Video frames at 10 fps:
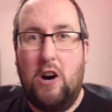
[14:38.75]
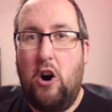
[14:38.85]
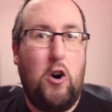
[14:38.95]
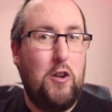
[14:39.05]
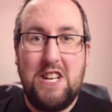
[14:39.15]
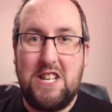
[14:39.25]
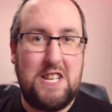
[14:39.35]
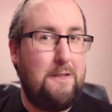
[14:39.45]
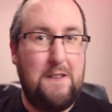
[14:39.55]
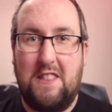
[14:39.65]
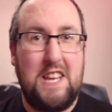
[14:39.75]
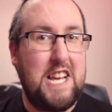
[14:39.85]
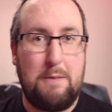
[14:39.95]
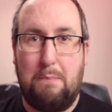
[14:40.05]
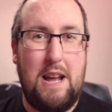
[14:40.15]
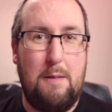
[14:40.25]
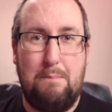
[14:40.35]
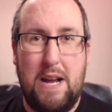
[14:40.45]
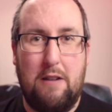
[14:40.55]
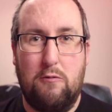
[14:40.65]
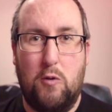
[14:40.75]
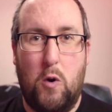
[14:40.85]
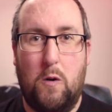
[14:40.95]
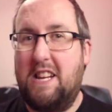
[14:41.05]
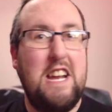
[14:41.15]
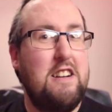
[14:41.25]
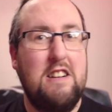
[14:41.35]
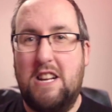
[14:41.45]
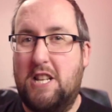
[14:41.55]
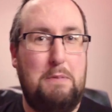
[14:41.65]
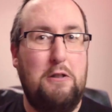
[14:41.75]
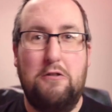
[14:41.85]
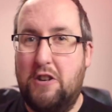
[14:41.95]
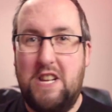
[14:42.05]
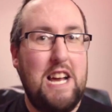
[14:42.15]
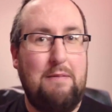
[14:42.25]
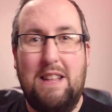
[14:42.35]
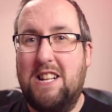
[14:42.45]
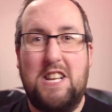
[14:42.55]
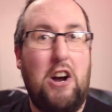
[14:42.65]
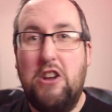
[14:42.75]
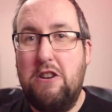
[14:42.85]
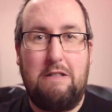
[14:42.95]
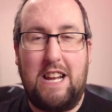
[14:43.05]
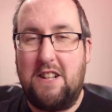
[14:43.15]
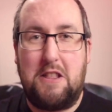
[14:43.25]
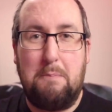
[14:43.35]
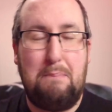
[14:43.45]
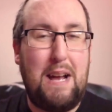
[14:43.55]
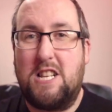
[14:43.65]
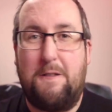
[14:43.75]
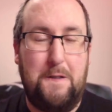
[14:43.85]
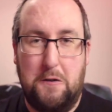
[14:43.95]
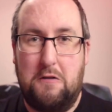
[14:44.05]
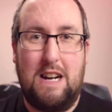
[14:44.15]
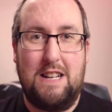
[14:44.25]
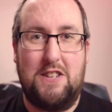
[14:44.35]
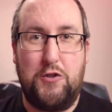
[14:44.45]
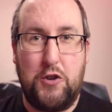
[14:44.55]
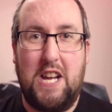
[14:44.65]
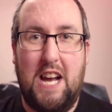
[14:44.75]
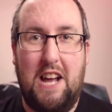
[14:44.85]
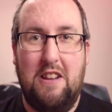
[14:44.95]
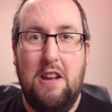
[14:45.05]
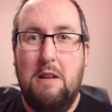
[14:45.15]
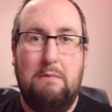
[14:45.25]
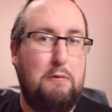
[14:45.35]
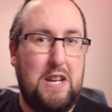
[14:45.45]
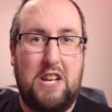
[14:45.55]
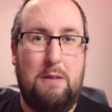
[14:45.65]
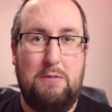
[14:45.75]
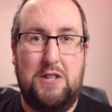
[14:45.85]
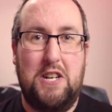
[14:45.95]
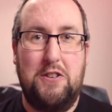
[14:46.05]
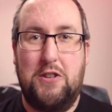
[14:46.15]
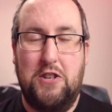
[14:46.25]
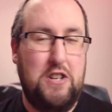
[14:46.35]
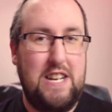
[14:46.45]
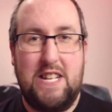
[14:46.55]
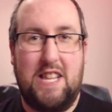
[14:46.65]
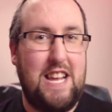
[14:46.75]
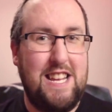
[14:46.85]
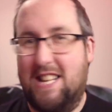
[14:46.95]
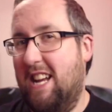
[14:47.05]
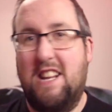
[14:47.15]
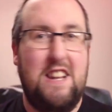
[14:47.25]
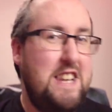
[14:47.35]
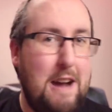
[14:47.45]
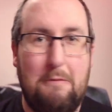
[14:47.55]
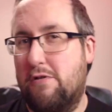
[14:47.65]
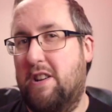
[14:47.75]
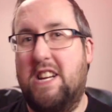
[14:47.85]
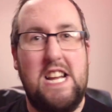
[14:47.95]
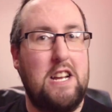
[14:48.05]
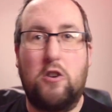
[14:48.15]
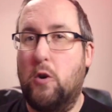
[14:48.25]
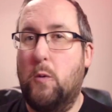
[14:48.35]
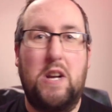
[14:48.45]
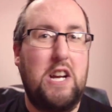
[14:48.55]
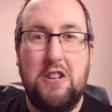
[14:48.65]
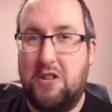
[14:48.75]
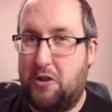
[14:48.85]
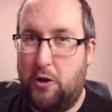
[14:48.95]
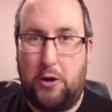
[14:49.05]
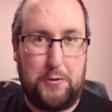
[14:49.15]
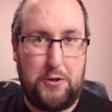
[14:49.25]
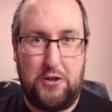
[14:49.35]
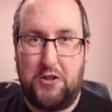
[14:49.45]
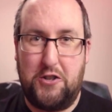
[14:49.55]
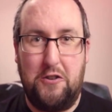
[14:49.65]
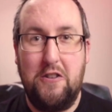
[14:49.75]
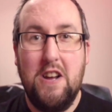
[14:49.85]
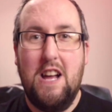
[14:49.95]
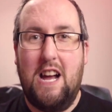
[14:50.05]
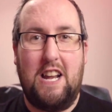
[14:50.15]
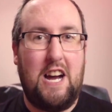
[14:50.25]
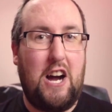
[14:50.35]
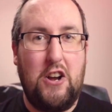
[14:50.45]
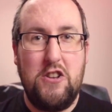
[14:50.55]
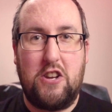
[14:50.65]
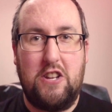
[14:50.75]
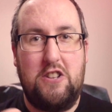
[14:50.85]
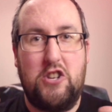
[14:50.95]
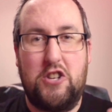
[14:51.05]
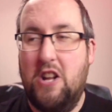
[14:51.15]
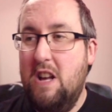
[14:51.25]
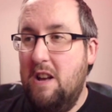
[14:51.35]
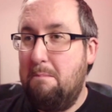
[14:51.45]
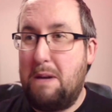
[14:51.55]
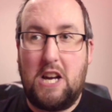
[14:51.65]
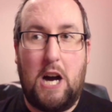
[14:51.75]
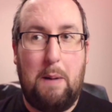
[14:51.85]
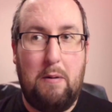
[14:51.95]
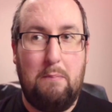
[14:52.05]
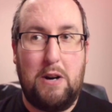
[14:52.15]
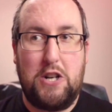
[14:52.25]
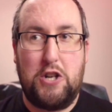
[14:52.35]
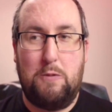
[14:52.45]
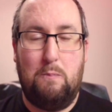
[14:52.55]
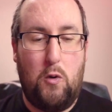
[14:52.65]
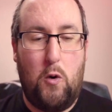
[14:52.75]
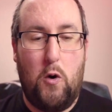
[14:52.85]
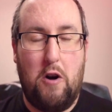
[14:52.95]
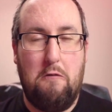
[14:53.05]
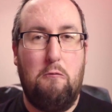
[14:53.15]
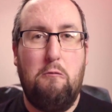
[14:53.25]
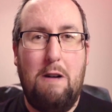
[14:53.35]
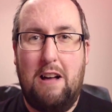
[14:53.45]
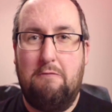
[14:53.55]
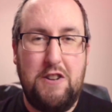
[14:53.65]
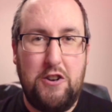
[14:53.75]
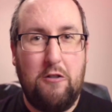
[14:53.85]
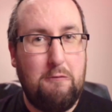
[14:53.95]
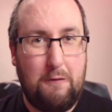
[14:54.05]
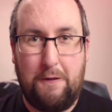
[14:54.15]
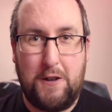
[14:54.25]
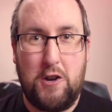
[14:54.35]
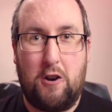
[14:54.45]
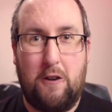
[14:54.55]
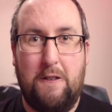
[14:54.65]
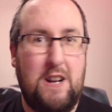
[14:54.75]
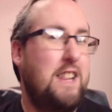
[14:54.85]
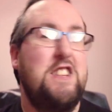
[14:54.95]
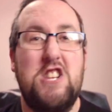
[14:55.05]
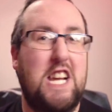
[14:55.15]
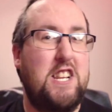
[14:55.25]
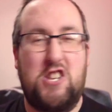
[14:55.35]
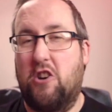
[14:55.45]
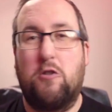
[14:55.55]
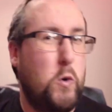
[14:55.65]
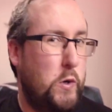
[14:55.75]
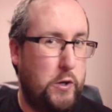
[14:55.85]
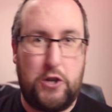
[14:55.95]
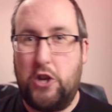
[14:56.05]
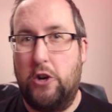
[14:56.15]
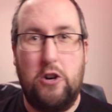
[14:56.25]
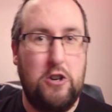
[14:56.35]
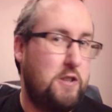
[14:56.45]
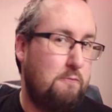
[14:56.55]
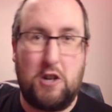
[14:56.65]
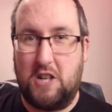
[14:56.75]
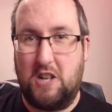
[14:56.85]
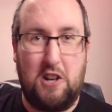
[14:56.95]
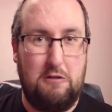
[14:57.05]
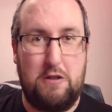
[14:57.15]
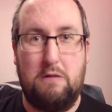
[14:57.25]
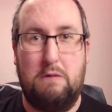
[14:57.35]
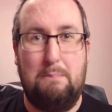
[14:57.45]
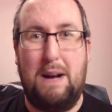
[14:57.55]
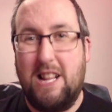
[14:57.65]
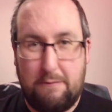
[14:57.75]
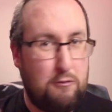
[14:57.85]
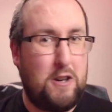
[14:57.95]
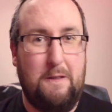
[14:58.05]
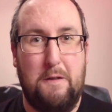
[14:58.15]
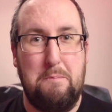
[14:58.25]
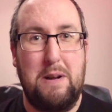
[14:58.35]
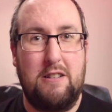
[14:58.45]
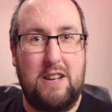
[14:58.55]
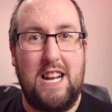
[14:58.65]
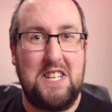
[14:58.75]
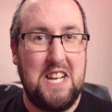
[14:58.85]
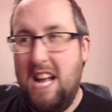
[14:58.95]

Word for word: All these different things play a big role. Gear, exposure, yeah, that's how you get the best photographs that you can. But when it comes down to it, it's things like networking, going out to concerts too, and how you can just become a much more well-renowned photographer, and then you could start going on tours and working closer with bands, working for bigger gigs.